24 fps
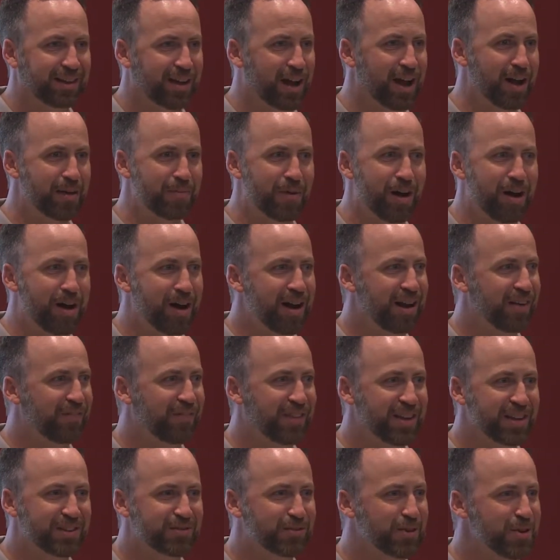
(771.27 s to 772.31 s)
Come on,
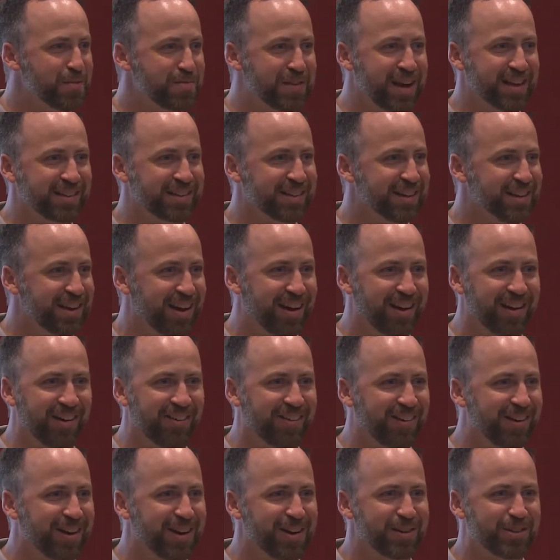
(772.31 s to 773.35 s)
if this room doesn't know,
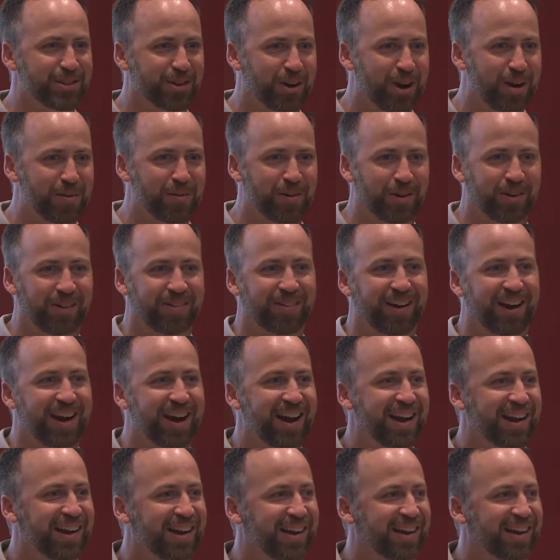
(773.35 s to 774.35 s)
we're in trouble, right?